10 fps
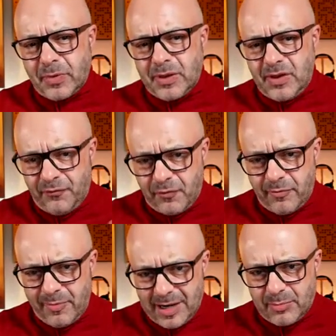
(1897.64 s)
different
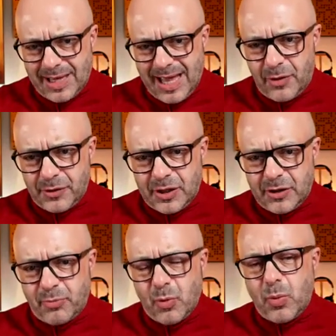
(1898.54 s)
from anybody else's,
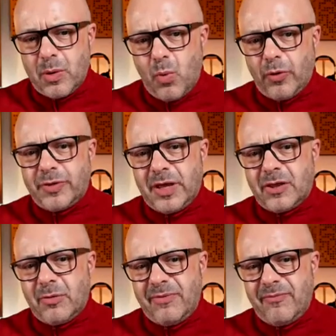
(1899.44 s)
but we want it
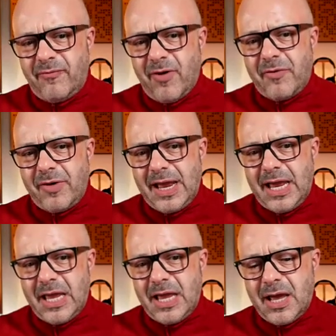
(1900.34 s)
to be
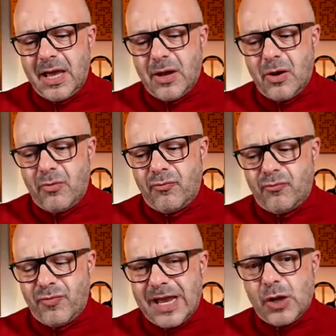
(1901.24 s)
very
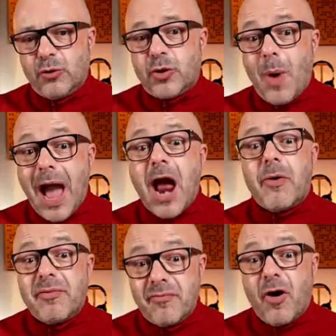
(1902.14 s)
real to our
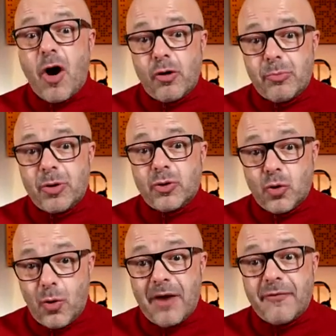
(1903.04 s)
environment
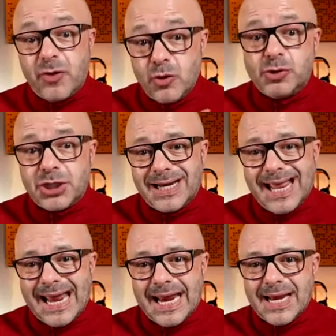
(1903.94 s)
or our future
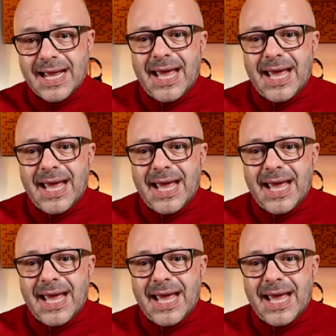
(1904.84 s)
need.